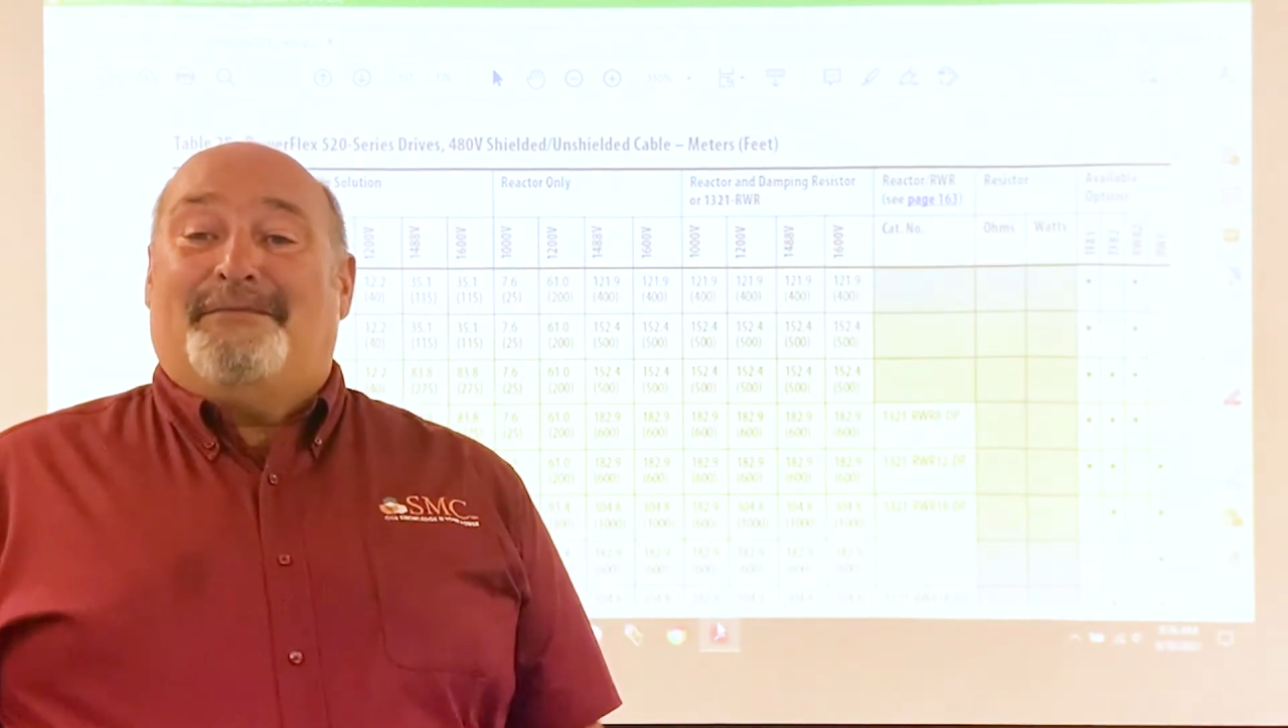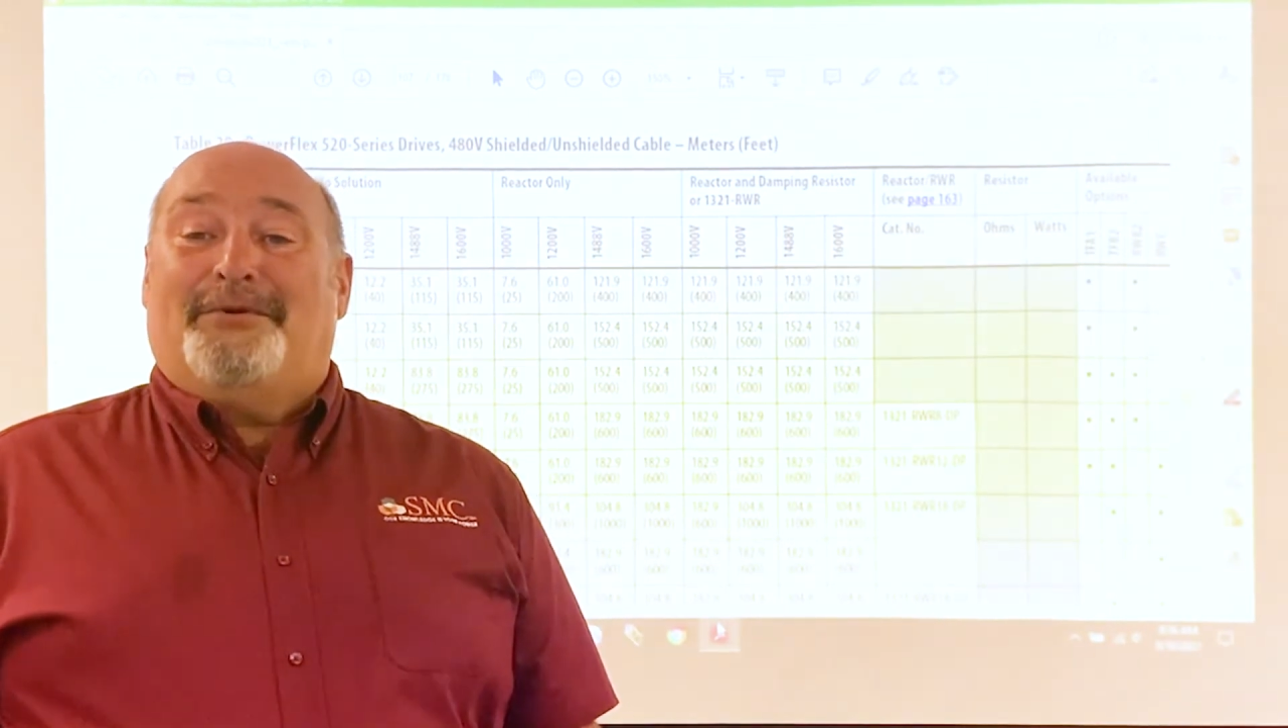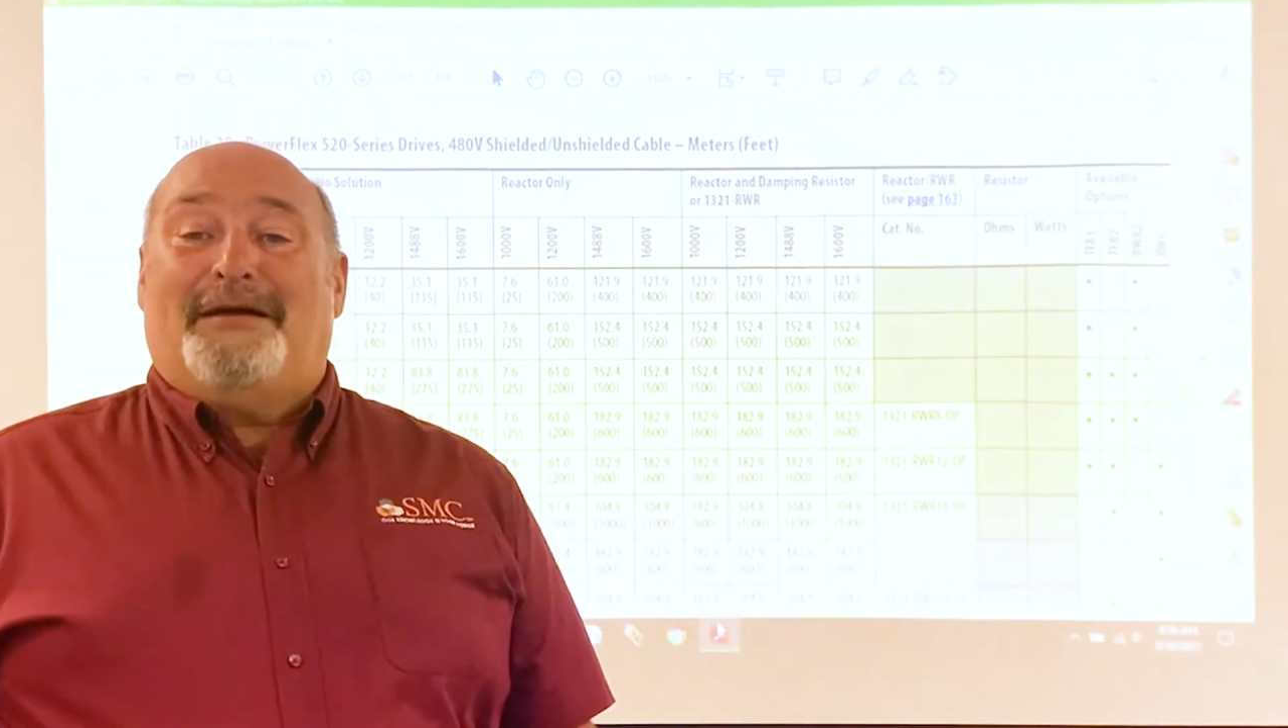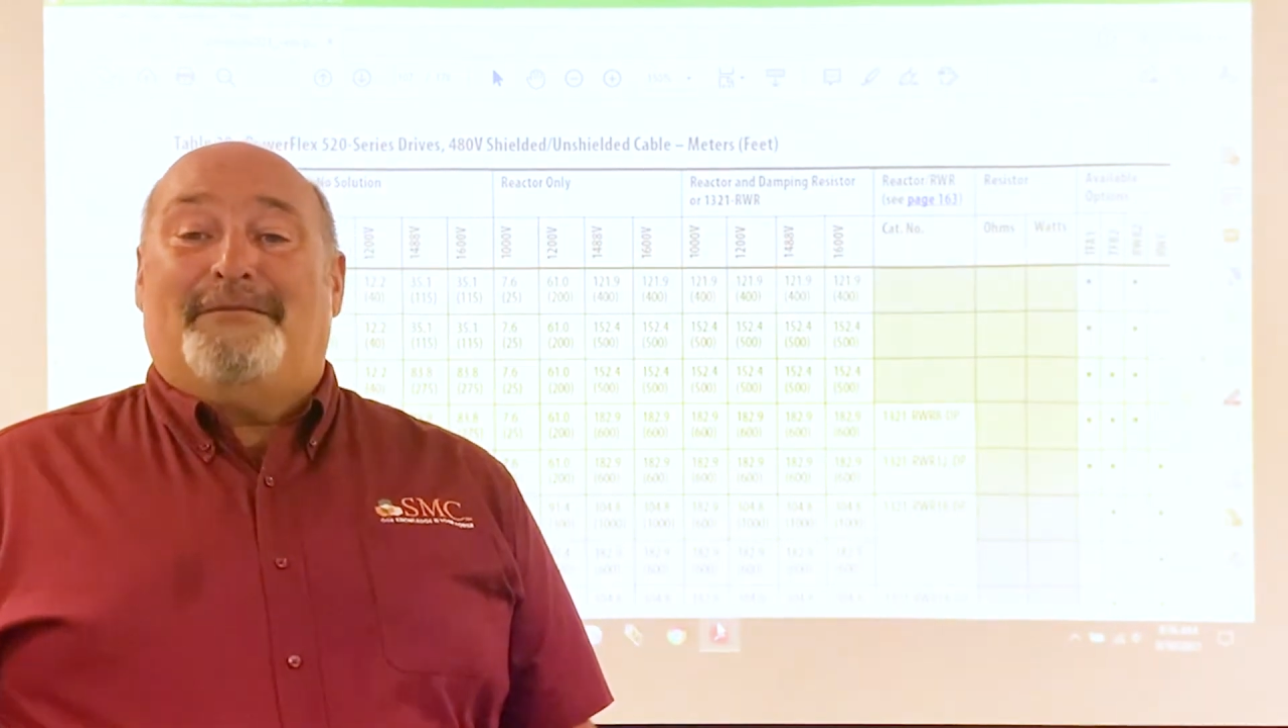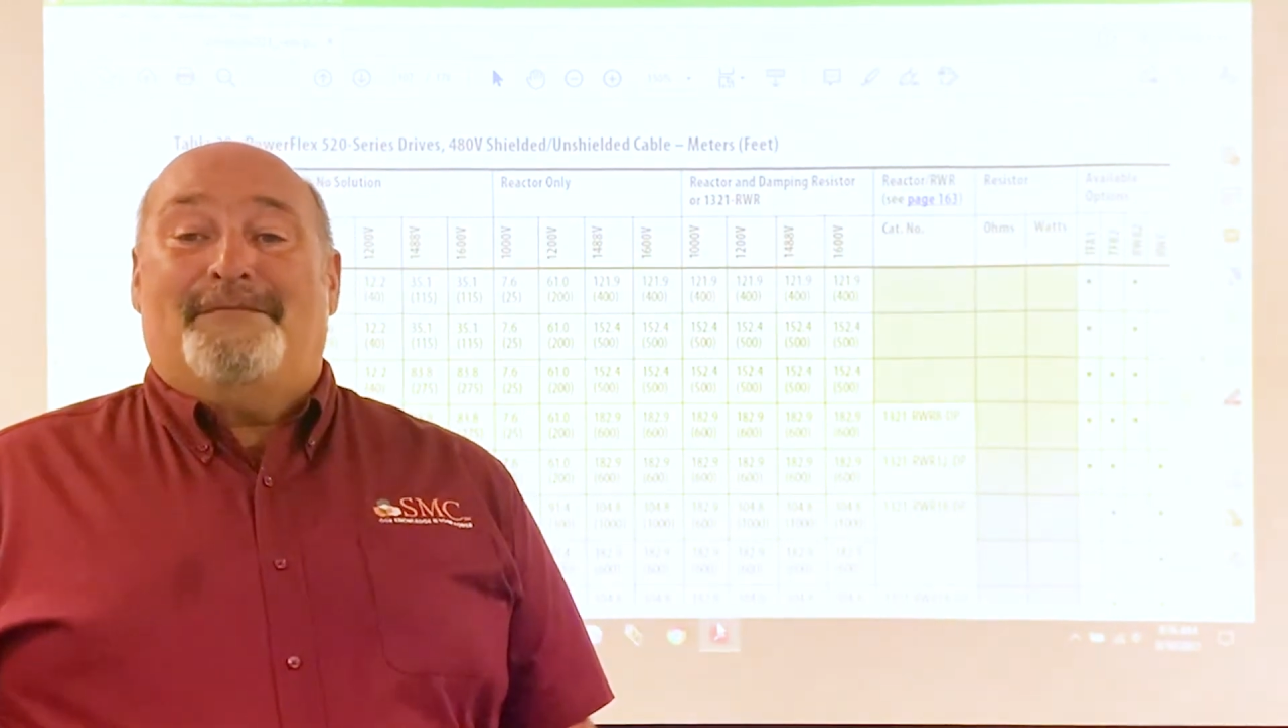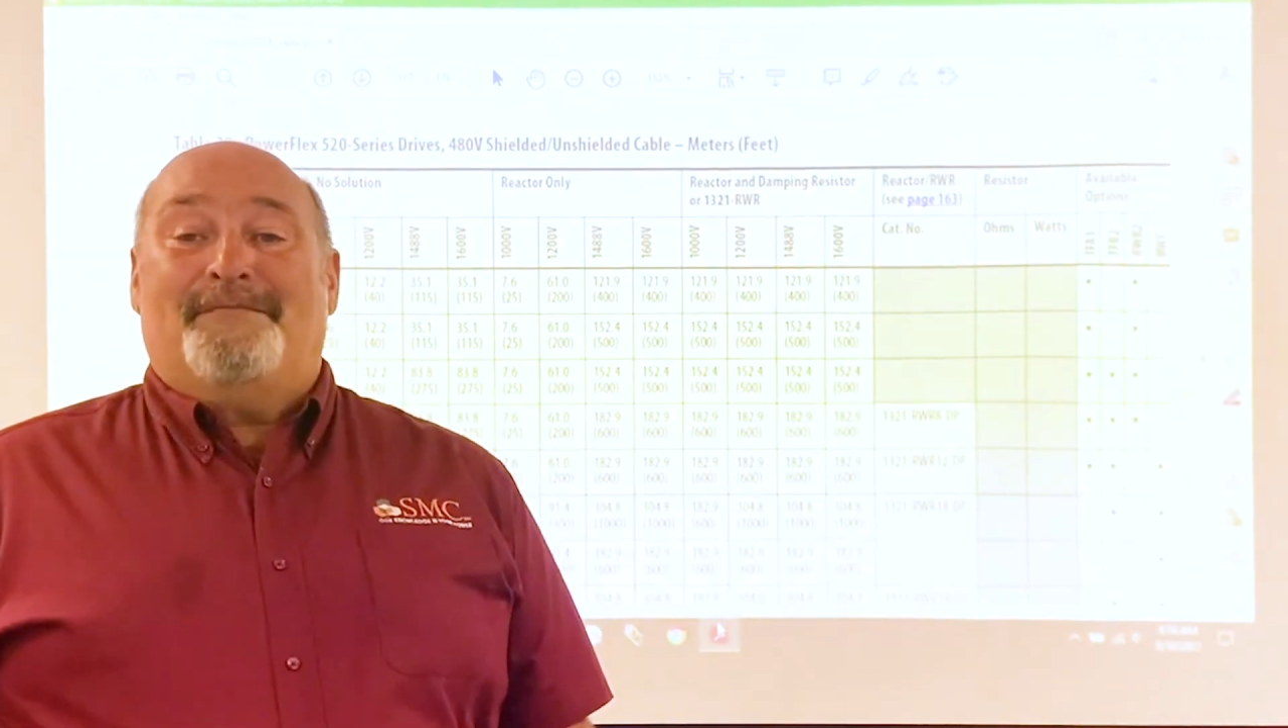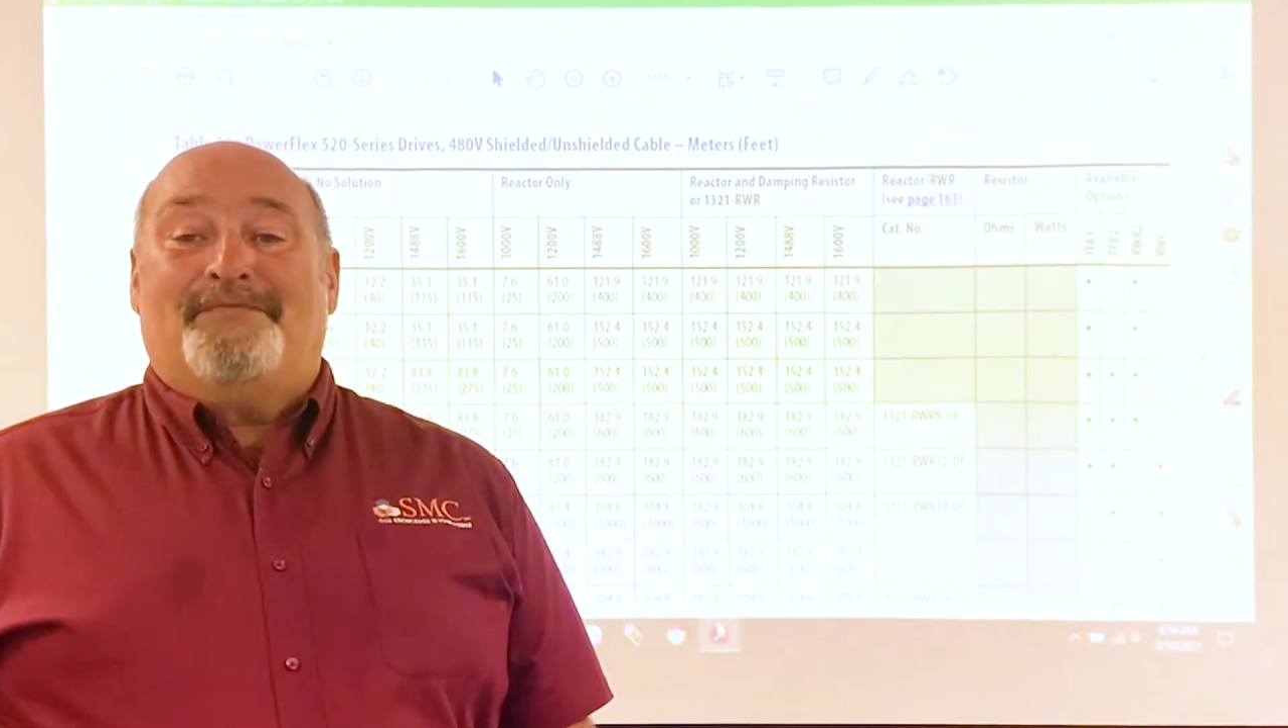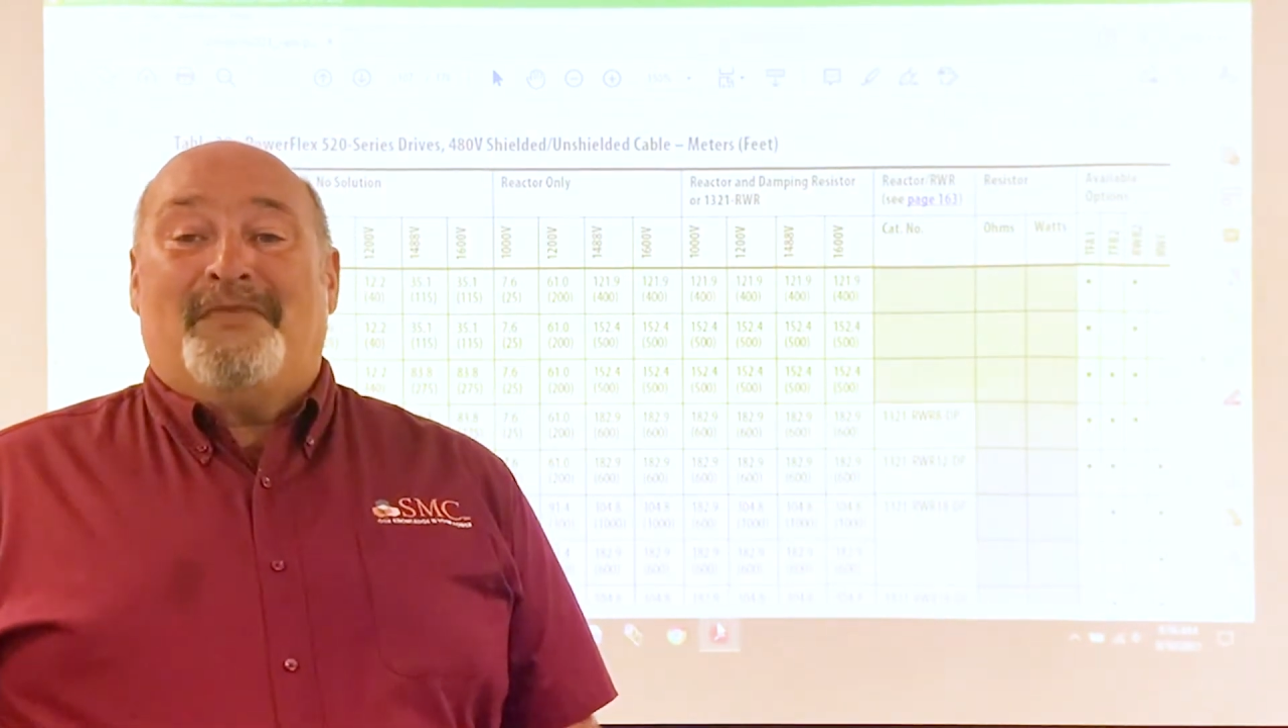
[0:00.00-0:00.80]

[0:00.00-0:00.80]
problem.